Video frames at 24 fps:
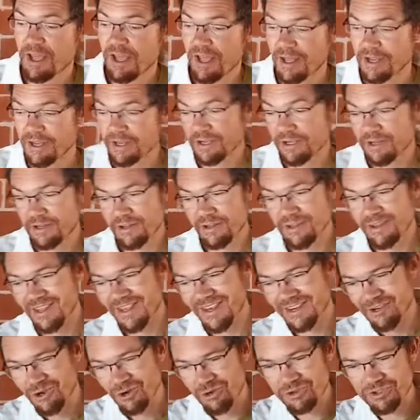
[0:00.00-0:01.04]
and
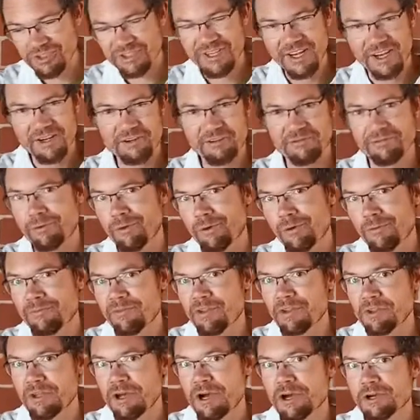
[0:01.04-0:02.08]
they don't tend to form the
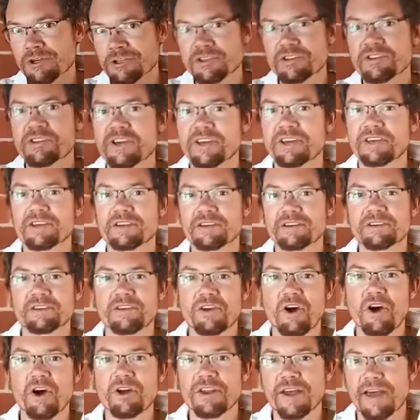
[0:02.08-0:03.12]
large thickened
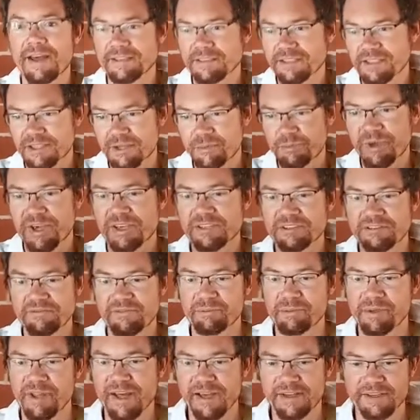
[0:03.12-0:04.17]
caudex at the base of
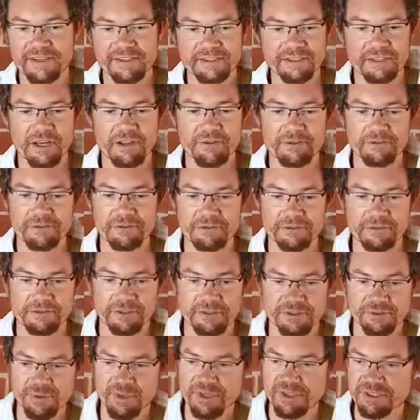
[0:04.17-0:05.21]
the plant as in other
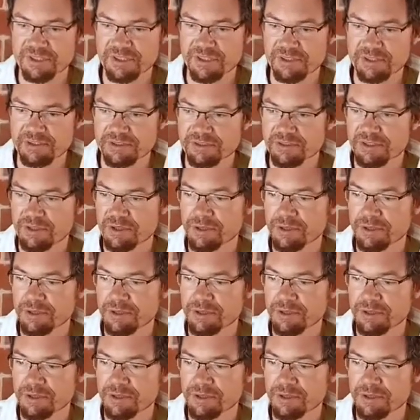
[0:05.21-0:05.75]
species.